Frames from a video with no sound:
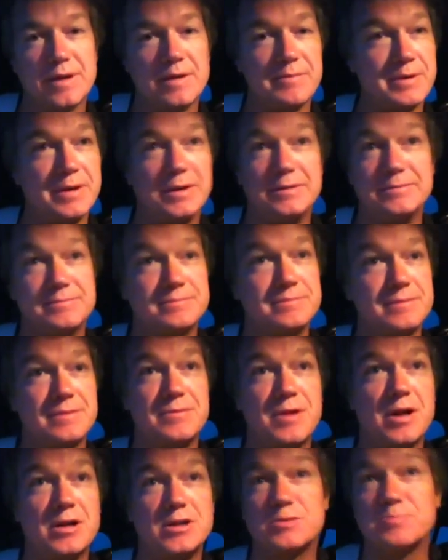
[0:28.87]
I mean,
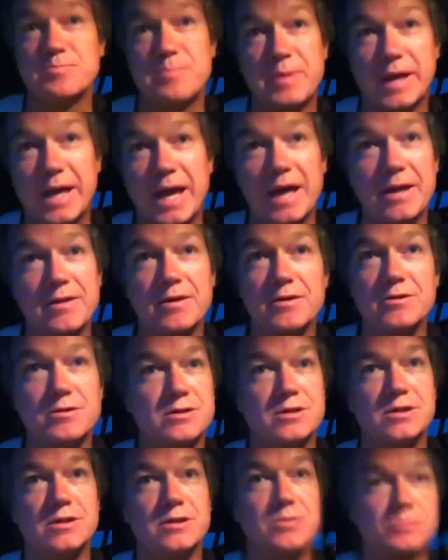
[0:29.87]
I'm not just picking out
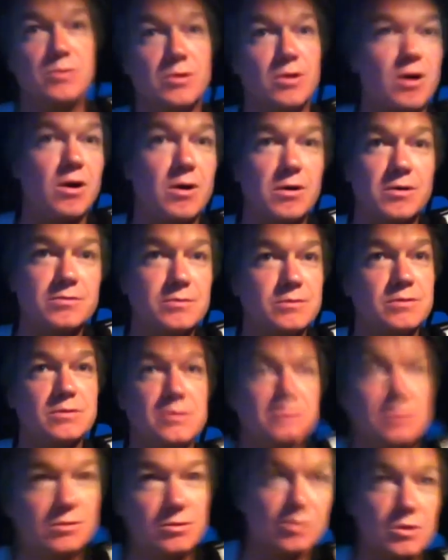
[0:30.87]
those two. We're all,
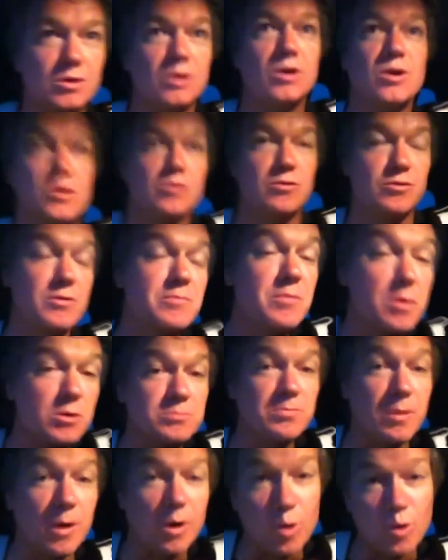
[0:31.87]
for the
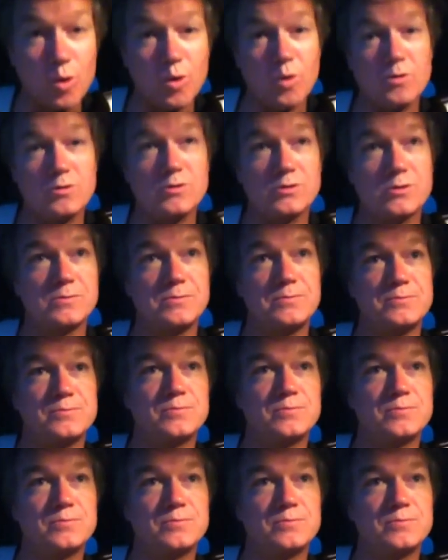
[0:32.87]
most part, whores.